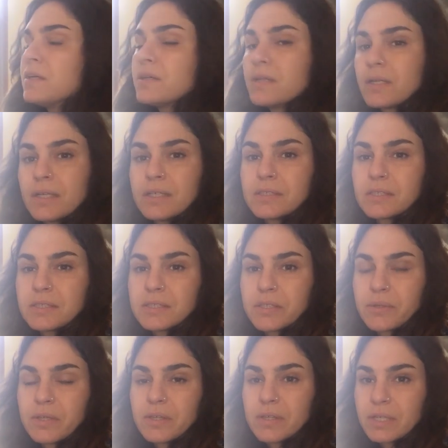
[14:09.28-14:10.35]
on
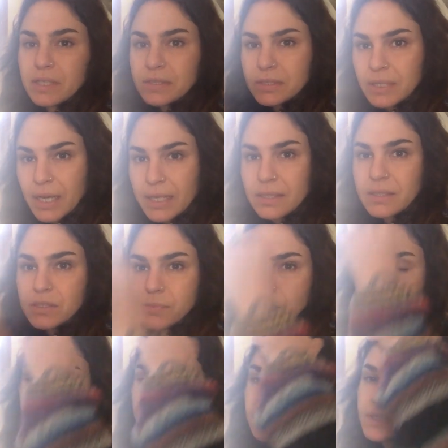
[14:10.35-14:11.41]
unnecessary things at this
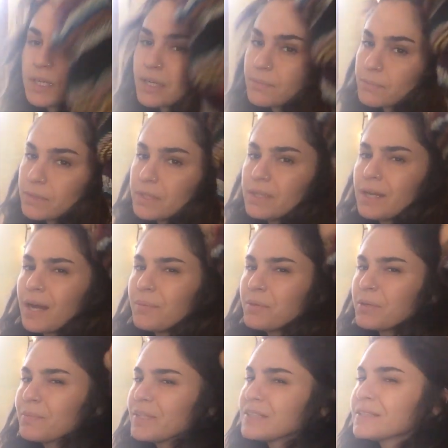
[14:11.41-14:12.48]
point in time i
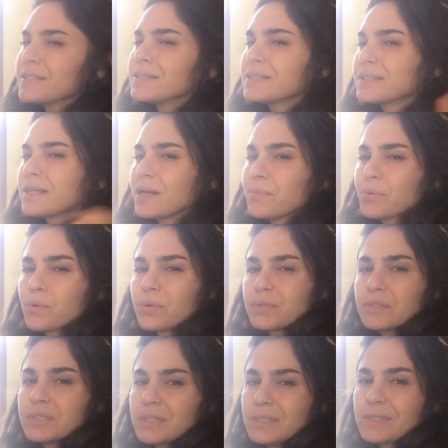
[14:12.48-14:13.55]
mean it makes sense in
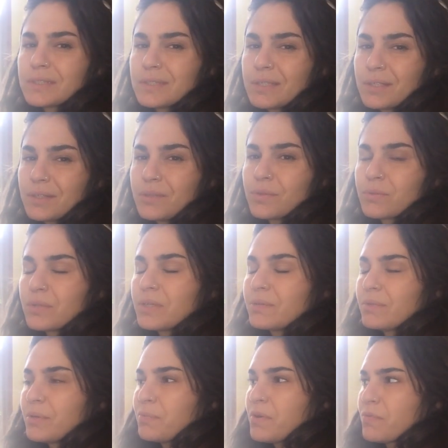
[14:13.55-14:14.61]
capricorn season that you're
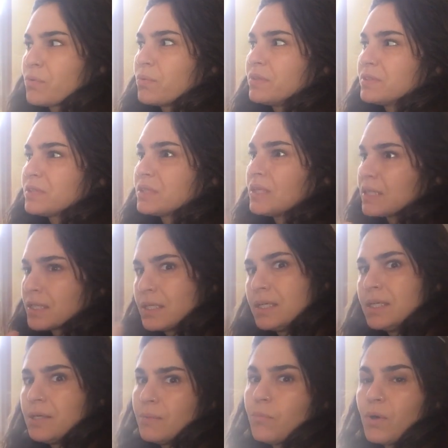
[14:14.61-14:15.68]
that everyone's like
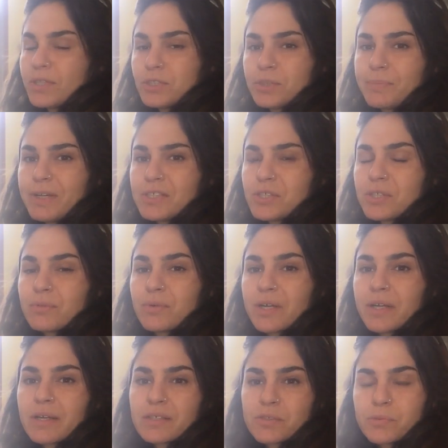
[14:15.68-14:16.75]
watch your budget
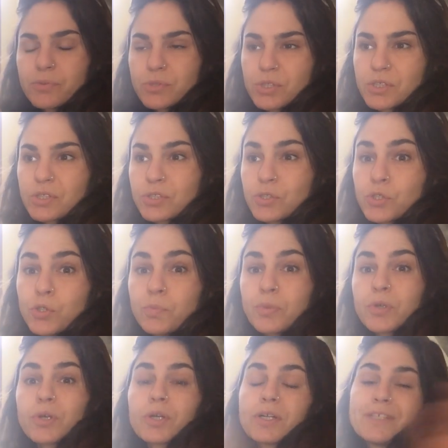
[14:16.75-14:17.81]
right because we we're just in
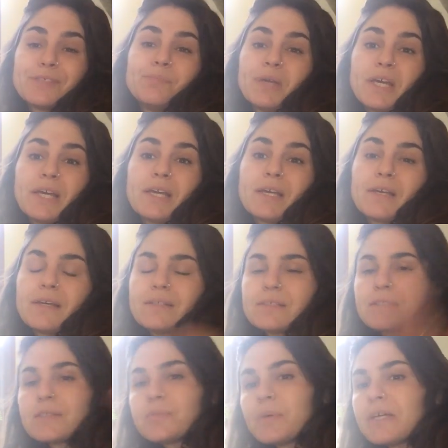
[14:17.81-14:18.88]
jupiter it's big
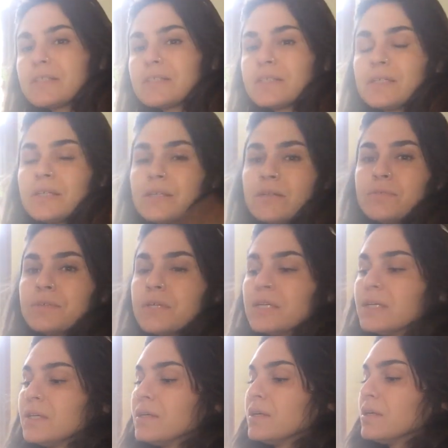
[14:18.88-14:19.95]
it's expansive
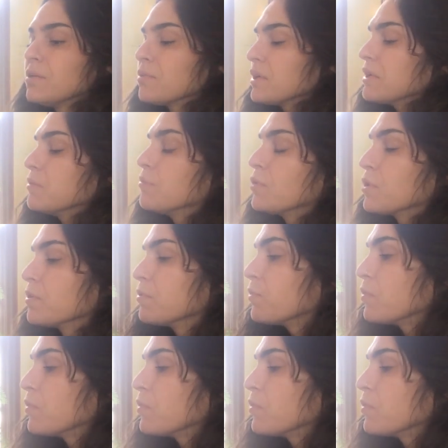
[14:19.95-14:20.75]
right? We're